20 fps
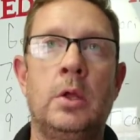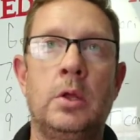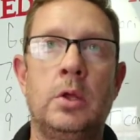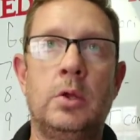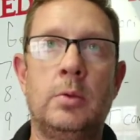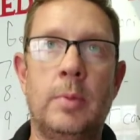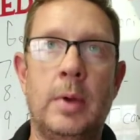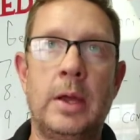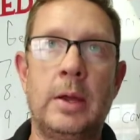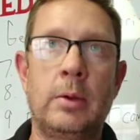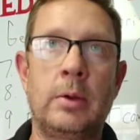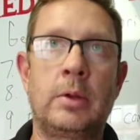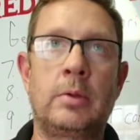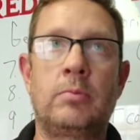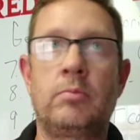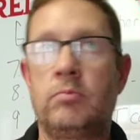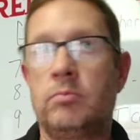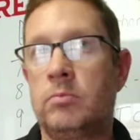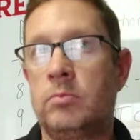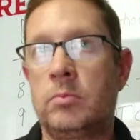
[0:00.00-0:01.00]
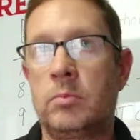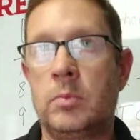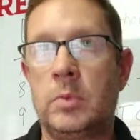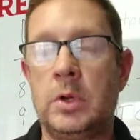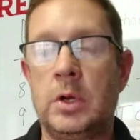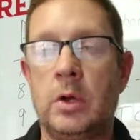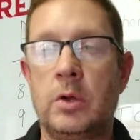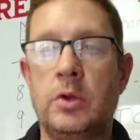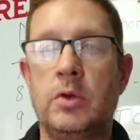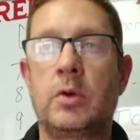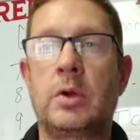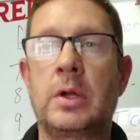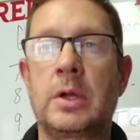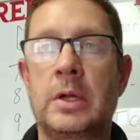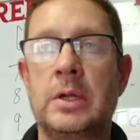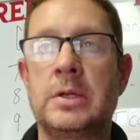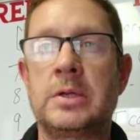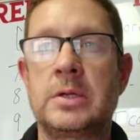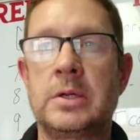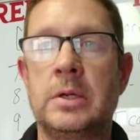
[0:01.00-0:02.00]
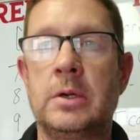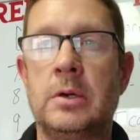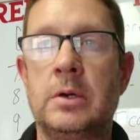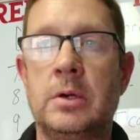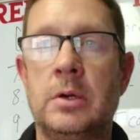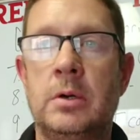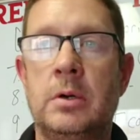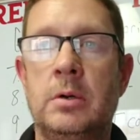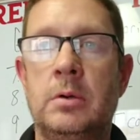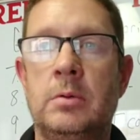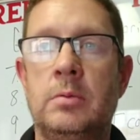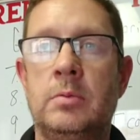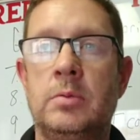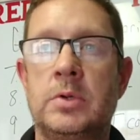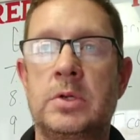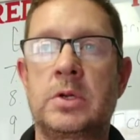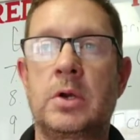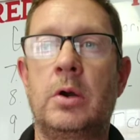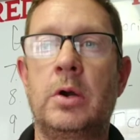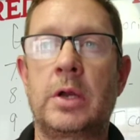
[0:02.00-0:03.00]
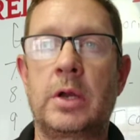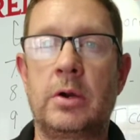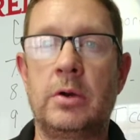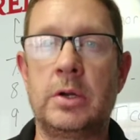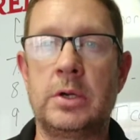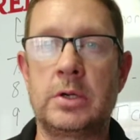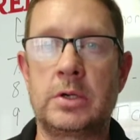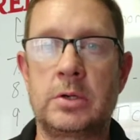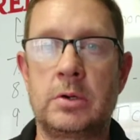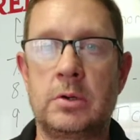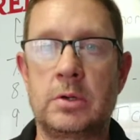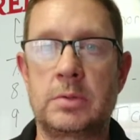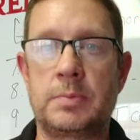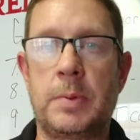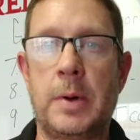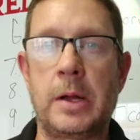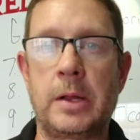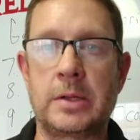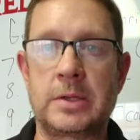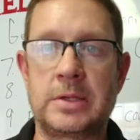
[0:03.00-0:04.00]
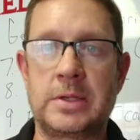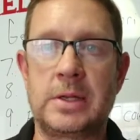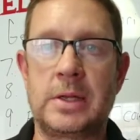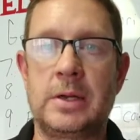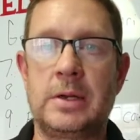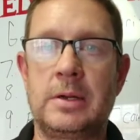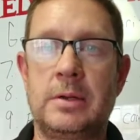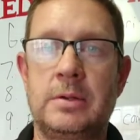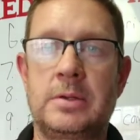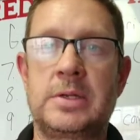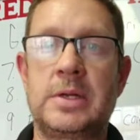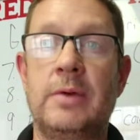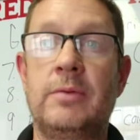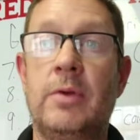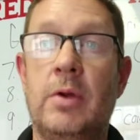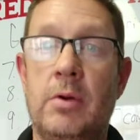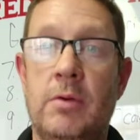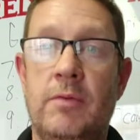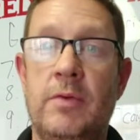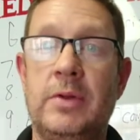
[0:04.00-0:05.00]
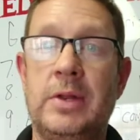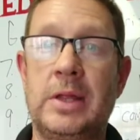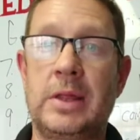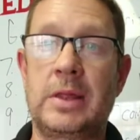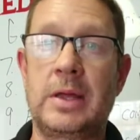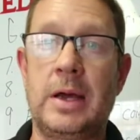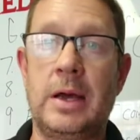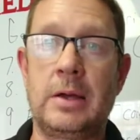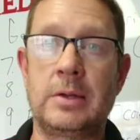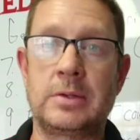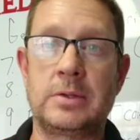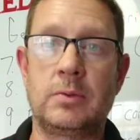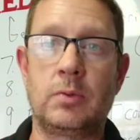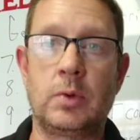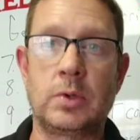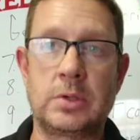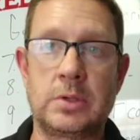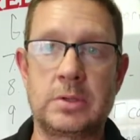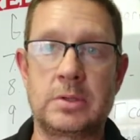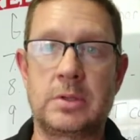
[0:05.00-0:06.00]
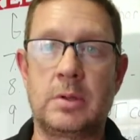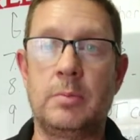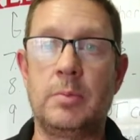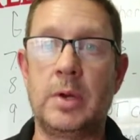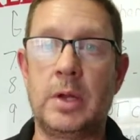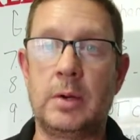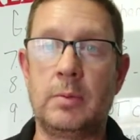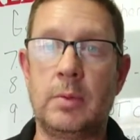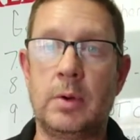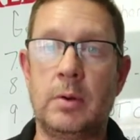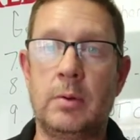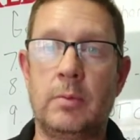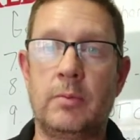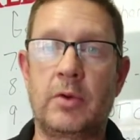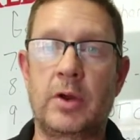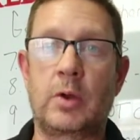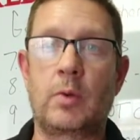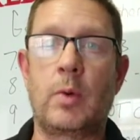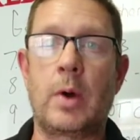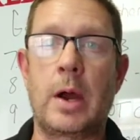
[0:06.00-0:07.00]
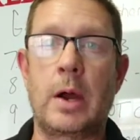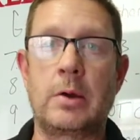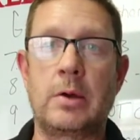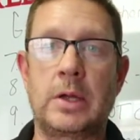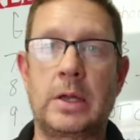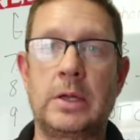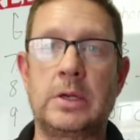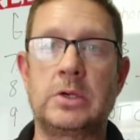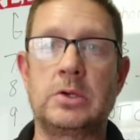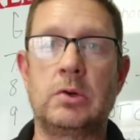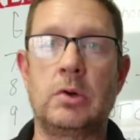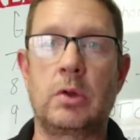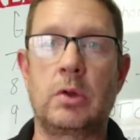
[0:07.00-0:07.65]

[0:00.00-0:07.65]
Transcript: You can consider starting your insurance policy at $750,000, which is the minimum required to get your